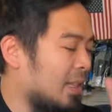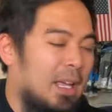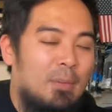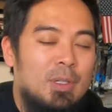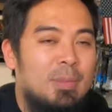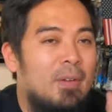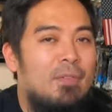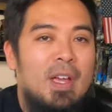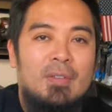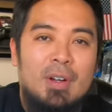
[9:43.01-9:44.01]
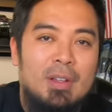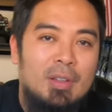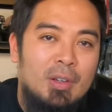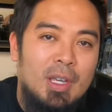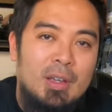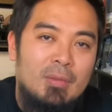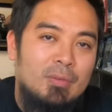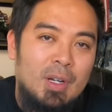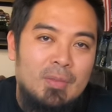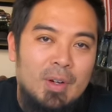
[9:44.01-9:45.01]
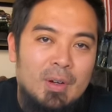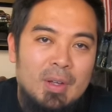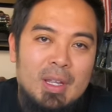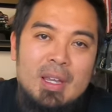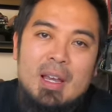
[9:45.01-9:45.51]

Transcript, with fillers: That was my favorite looking Revo.